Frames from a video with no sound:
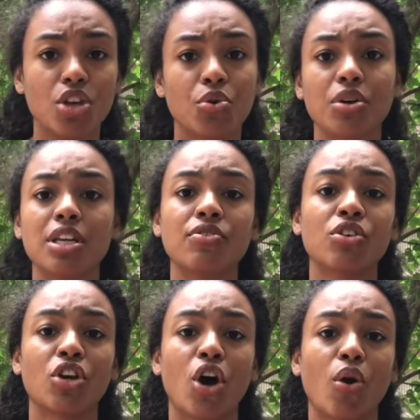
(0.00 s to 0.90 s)
you could
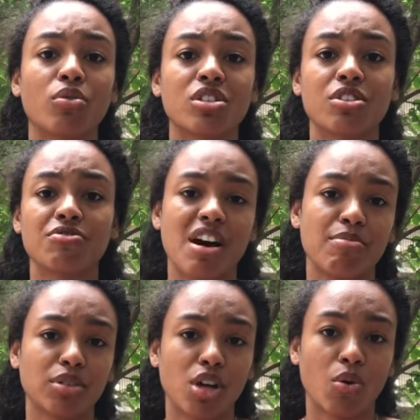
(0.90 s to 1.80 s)
even go to Five
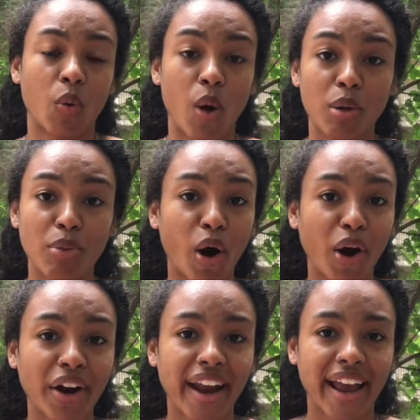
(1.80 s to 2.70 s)
Below or Walmart